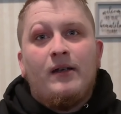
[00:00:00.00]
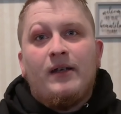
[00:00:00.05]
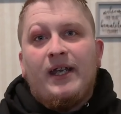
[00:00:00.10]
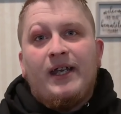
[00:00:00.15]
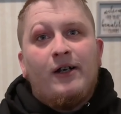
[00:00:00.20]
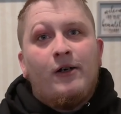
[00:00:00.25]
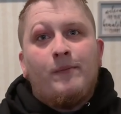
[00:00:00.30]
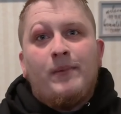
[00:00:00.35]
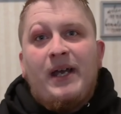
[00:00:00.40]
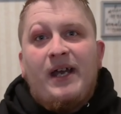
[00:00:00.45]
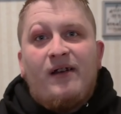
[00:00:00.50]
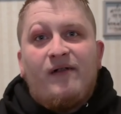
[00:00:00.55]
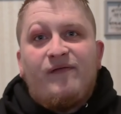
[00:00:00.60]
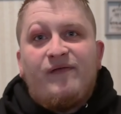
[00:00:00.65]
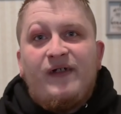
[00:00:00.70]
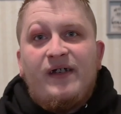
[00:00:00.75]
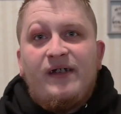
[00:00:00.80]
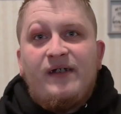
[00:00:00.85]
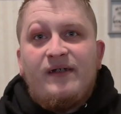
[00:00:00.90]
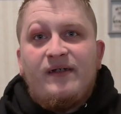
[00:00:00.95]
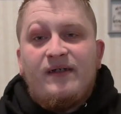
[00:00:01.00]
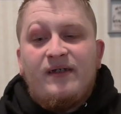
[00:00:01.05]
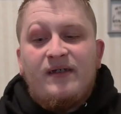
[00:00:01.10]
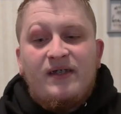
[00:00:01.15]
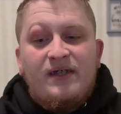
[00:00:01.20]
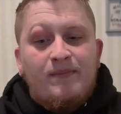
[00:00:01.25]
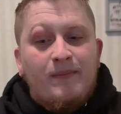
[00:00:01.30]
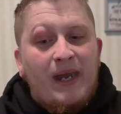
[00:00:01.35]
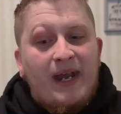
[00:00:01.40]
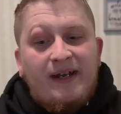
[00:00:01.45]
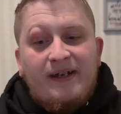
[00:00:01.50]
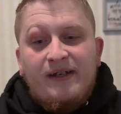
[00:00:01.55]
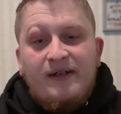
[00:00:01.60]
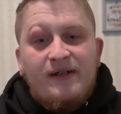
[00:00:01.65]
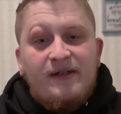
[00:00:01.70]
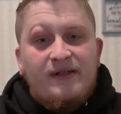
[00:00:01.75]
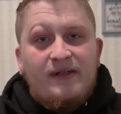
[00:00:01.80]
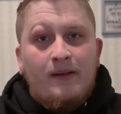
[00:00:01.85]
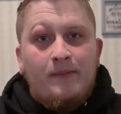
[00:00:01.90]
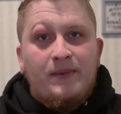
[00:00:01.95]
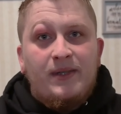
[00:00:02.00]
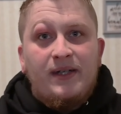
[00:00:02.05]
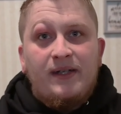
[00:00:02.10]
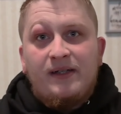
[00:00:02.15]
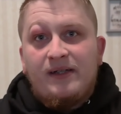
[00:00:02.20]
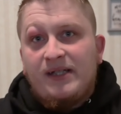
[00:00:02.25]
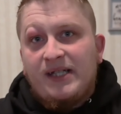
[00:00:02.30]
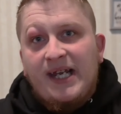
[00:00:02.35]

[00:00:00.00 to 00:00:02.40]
enter battle phase, smack into something,